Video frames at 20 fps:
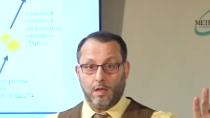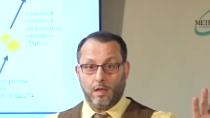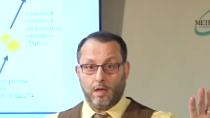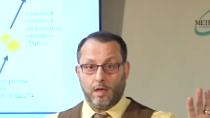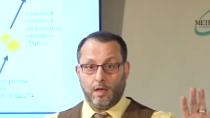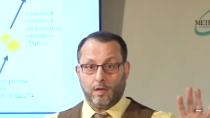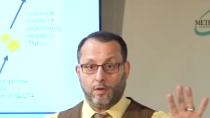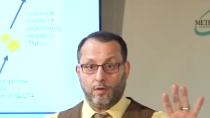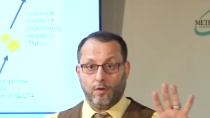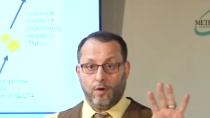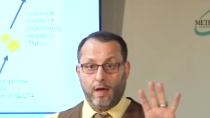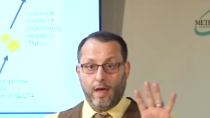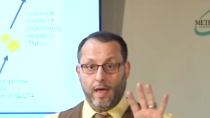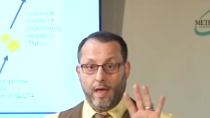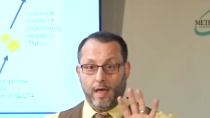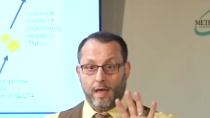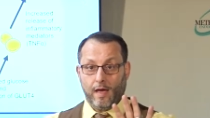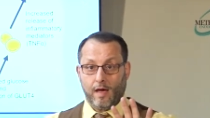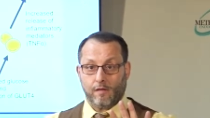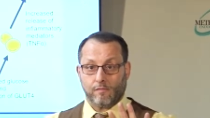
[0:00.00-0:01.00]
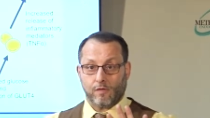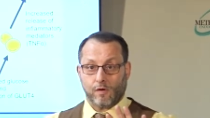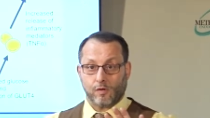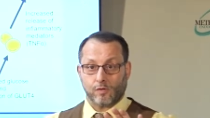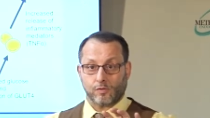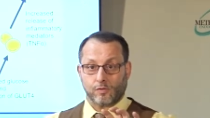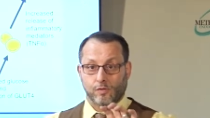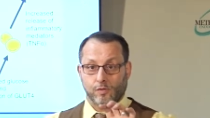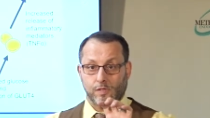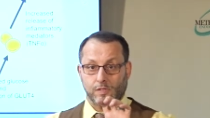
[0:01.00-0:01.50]
And you have
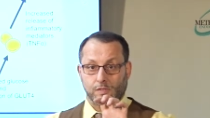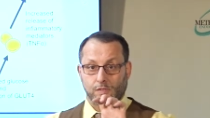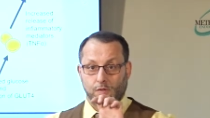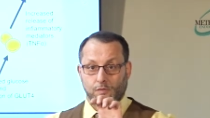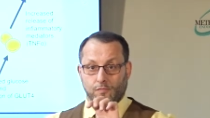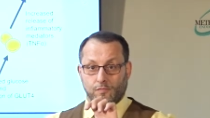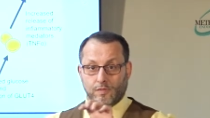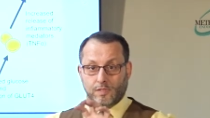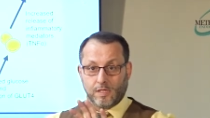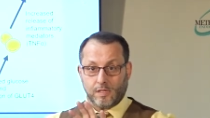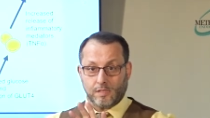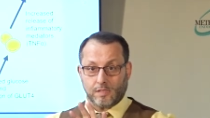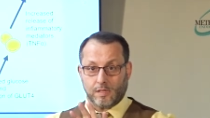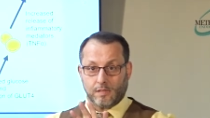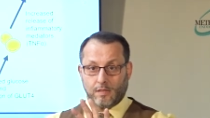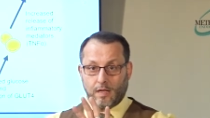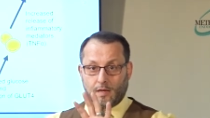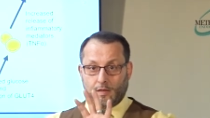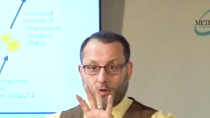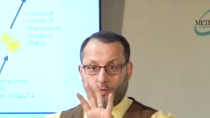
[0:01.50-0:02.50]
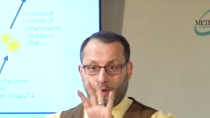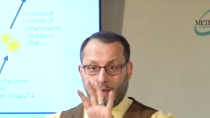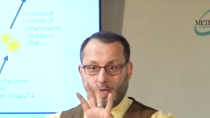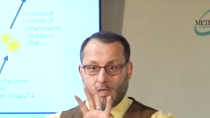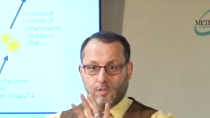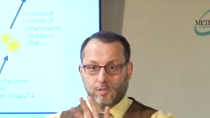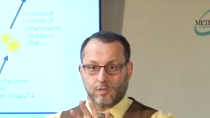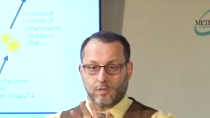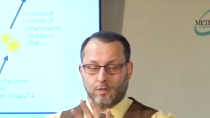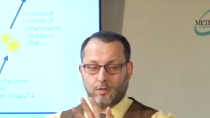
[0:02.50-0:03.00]
also insulin resistance, that your
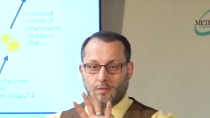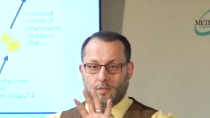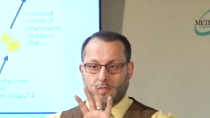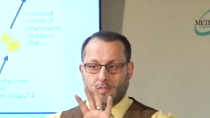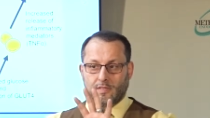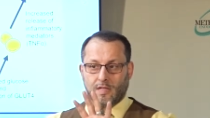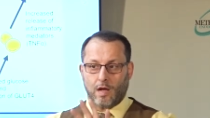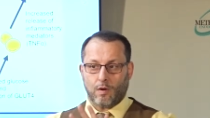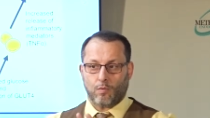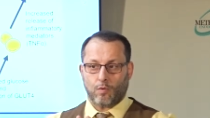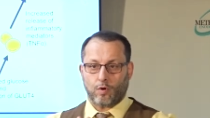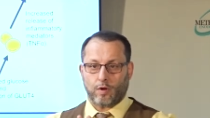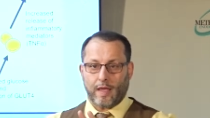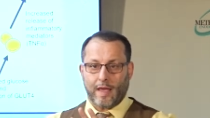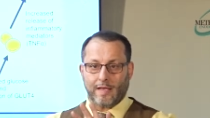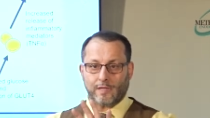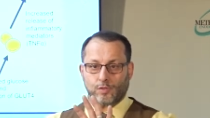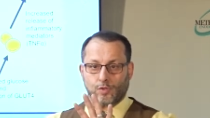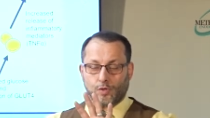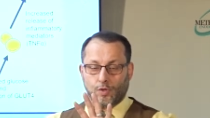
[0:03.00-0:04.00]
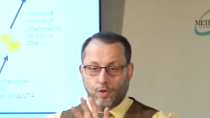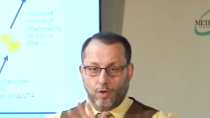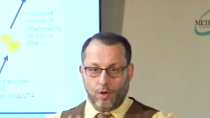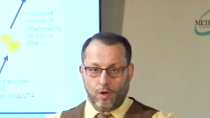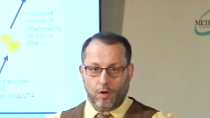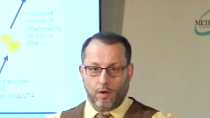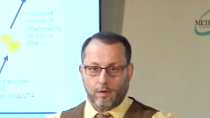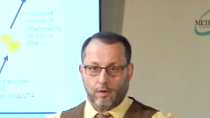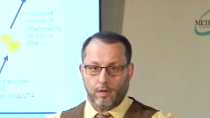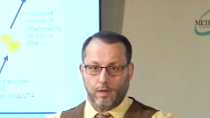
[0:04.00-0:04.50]
insulin does not work as
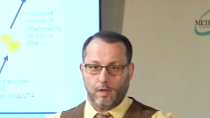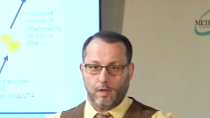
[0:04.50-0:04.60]
good